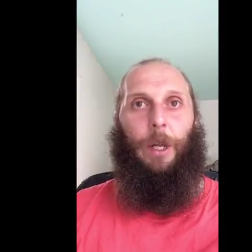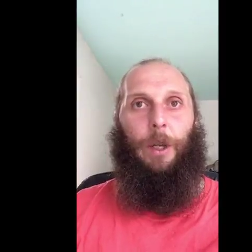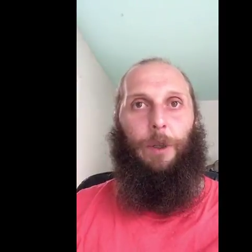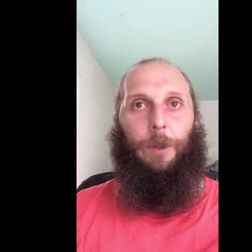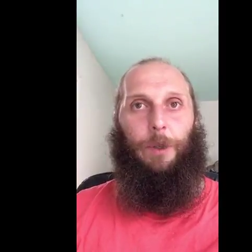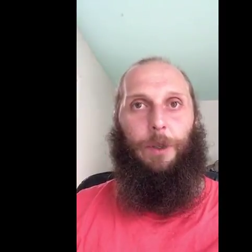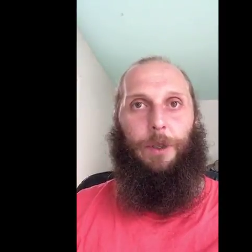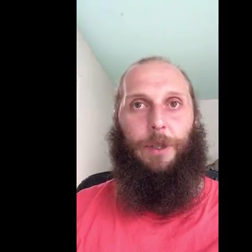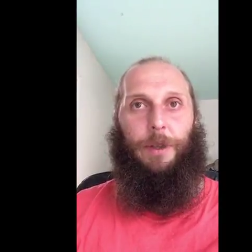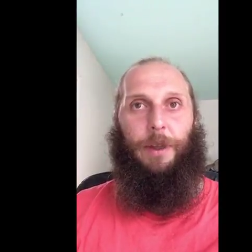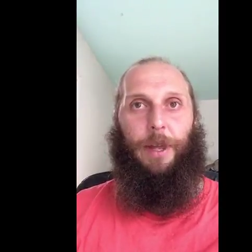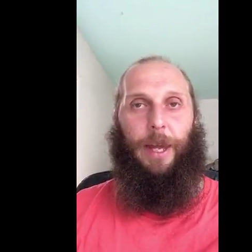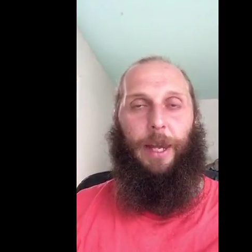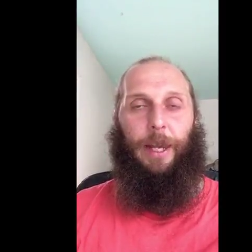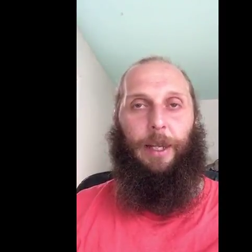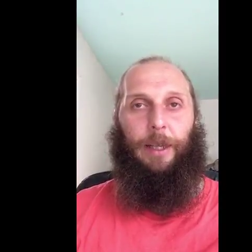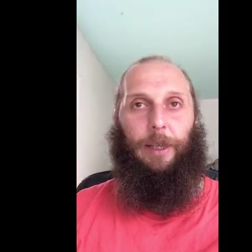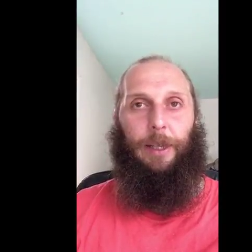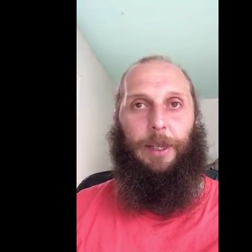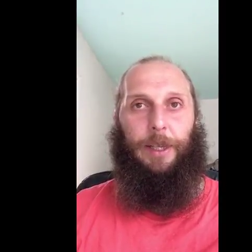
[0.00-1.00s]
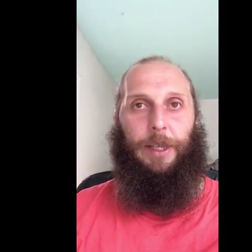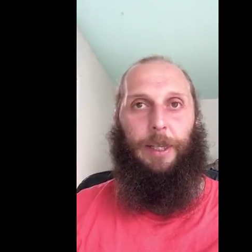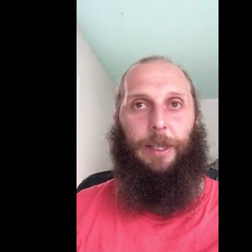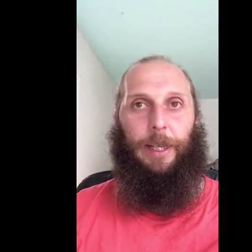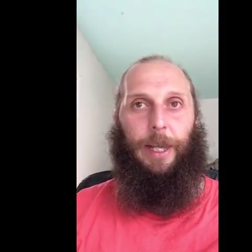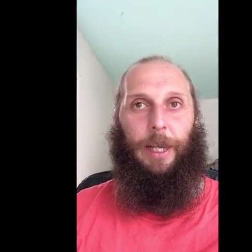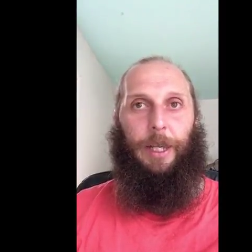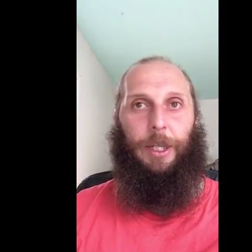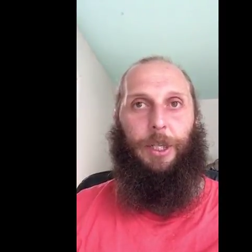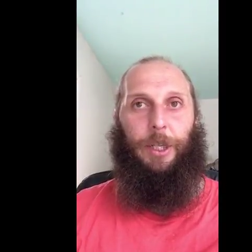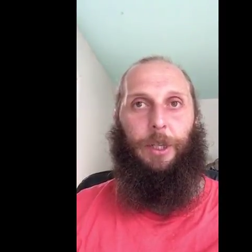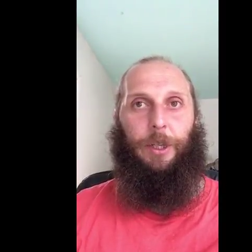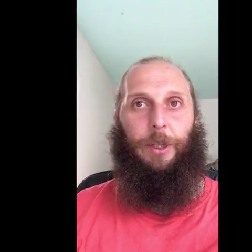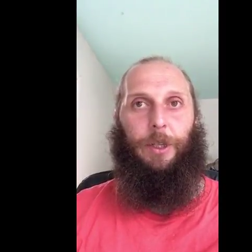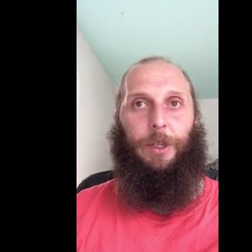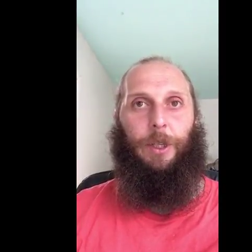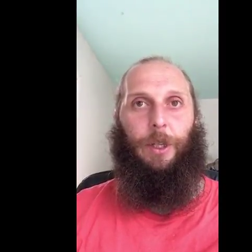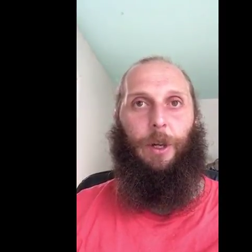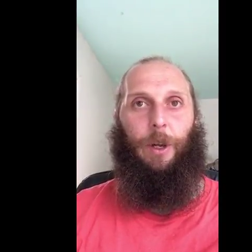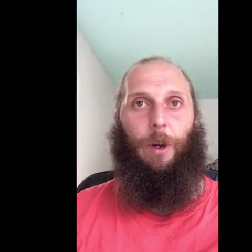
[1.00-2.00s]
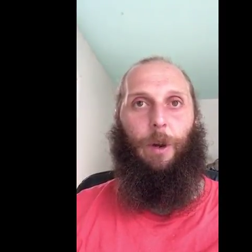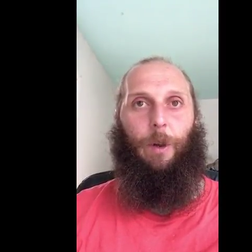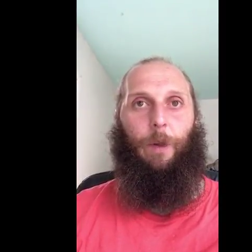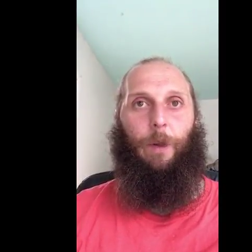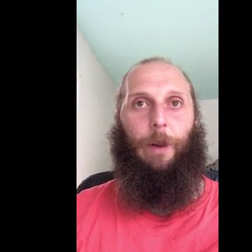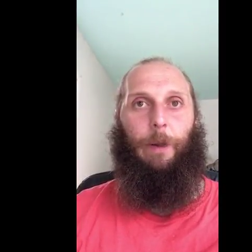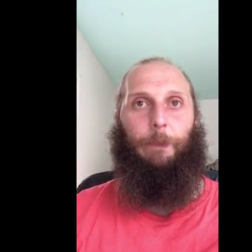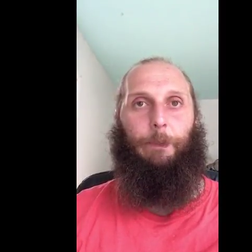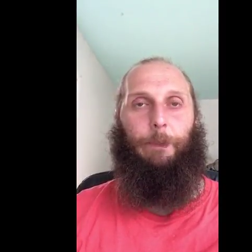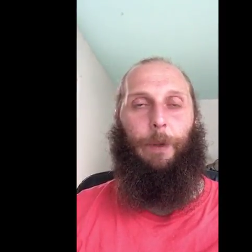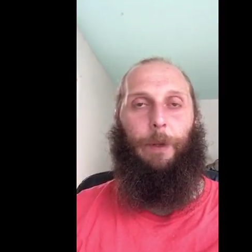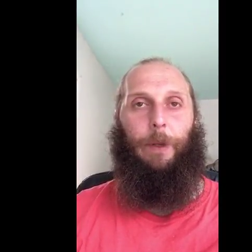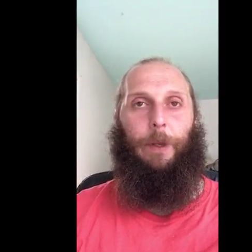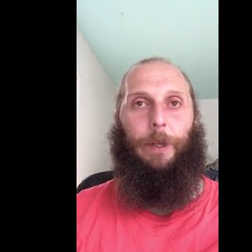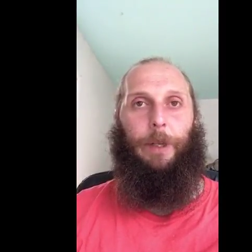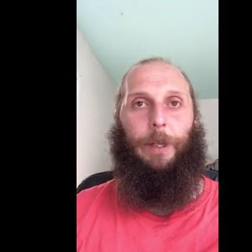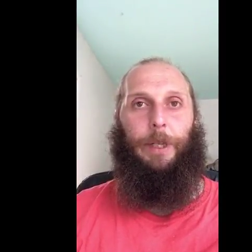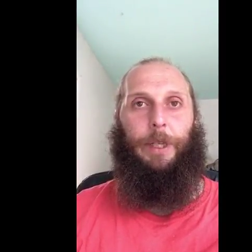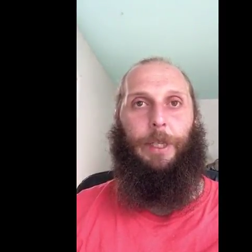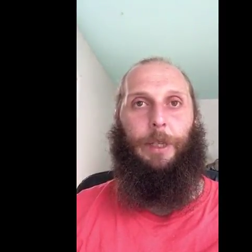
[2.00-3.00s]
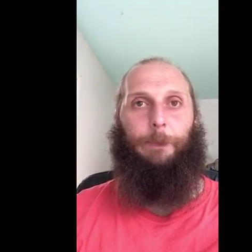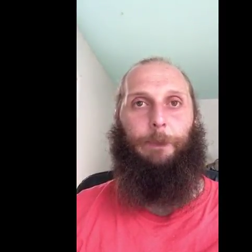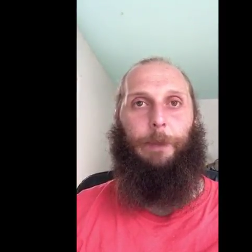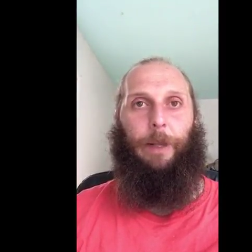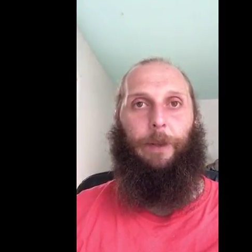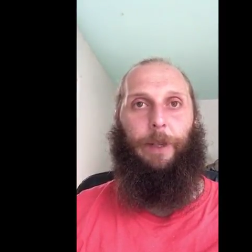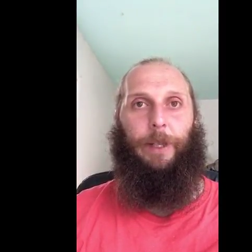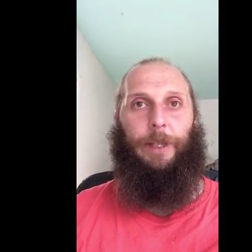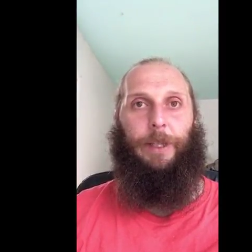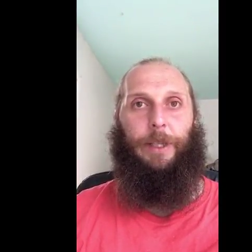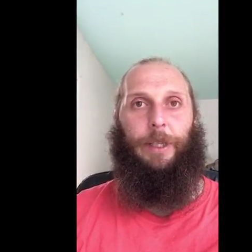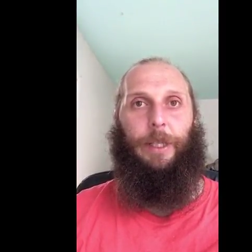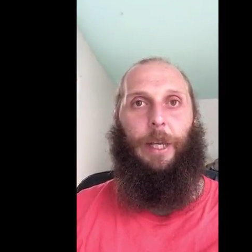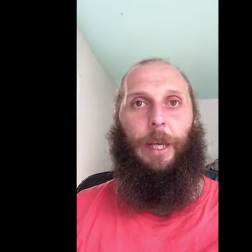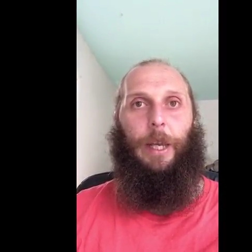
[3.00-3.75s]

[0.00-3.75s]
whose thankless natures, abhorred spirits,